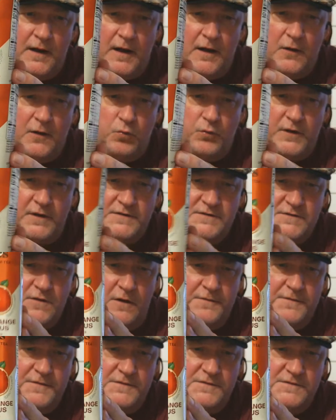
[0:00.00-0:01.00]
When I
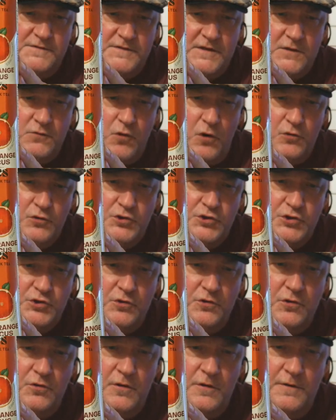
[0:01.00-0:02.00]
saw the 0
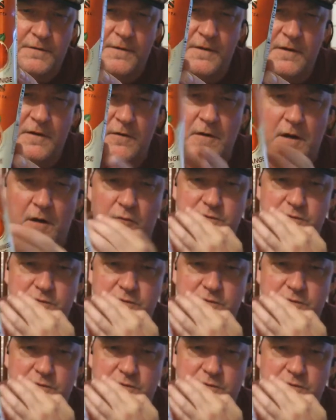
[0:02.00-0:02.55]
sugar on there,